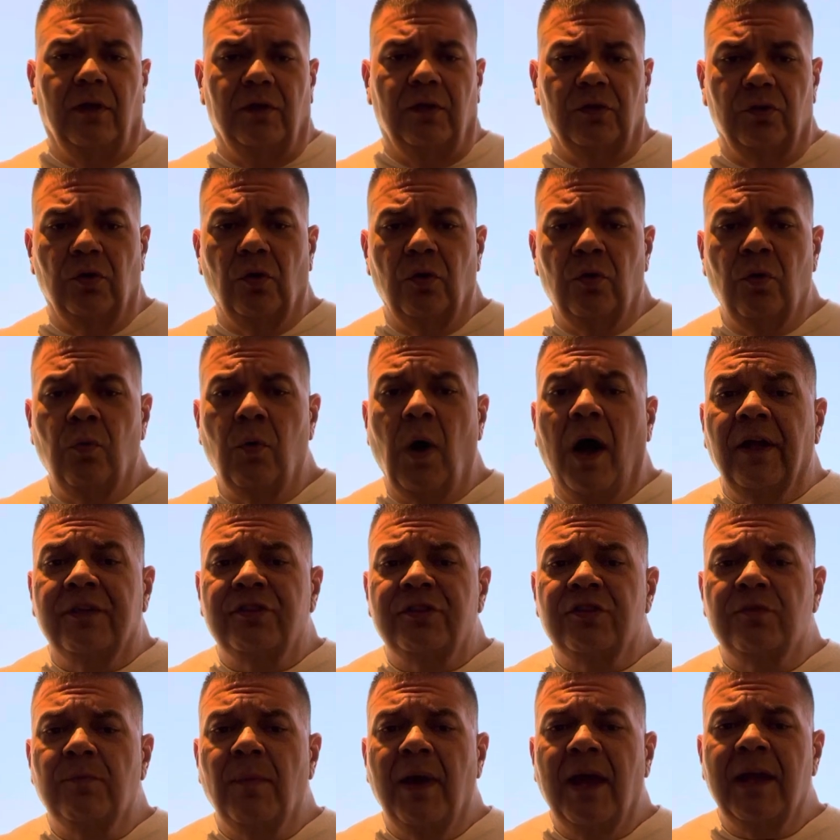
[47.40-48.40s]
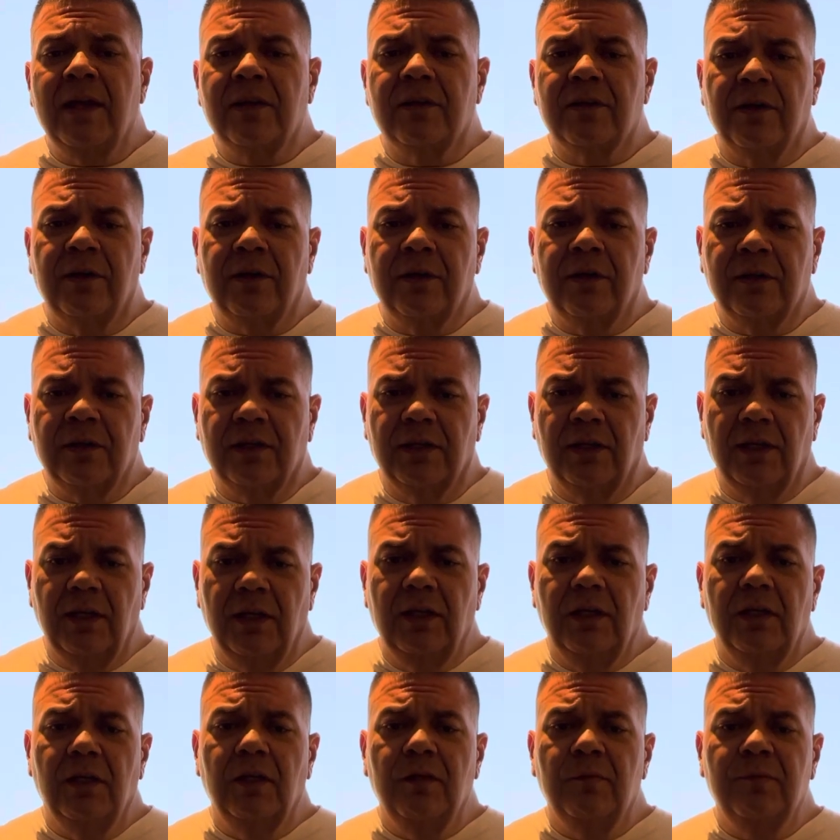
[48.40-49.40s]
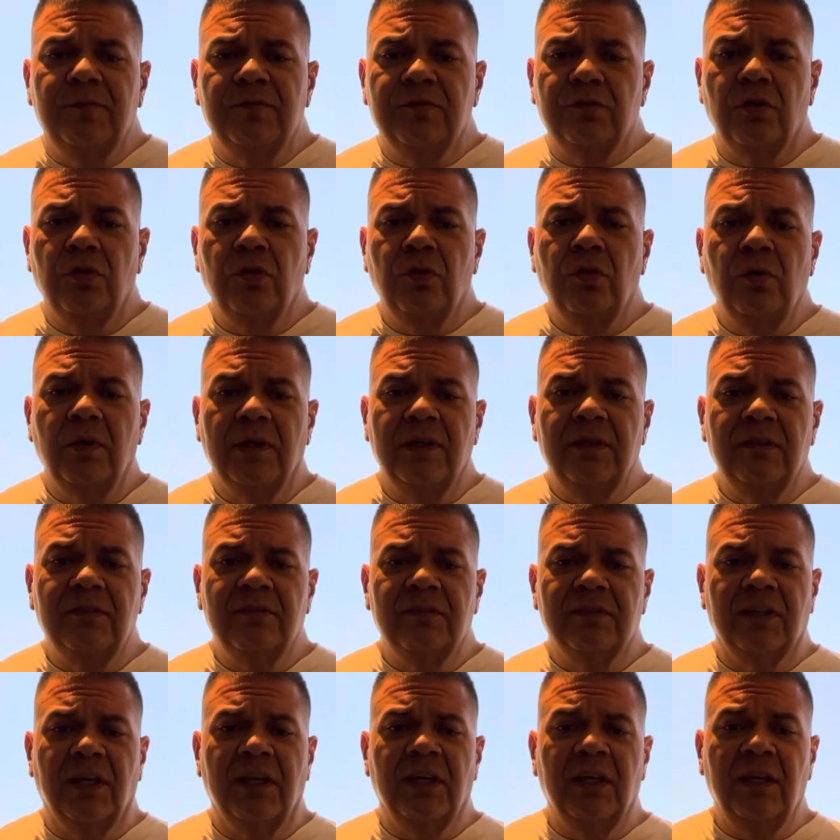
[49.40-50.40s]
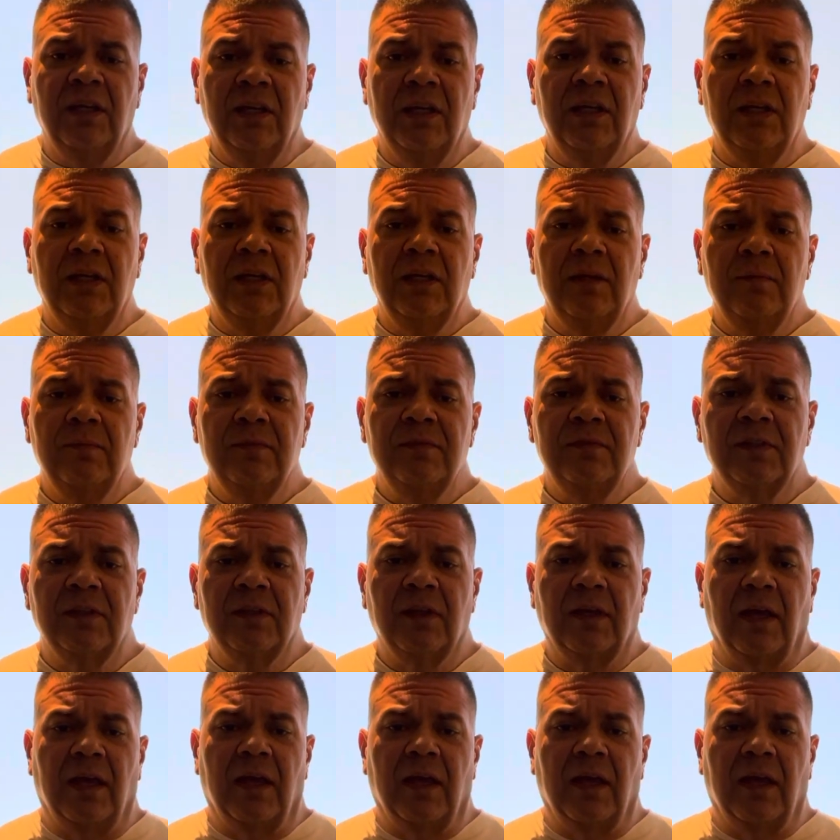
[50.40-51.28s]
The watchmaker keeps to his schemes.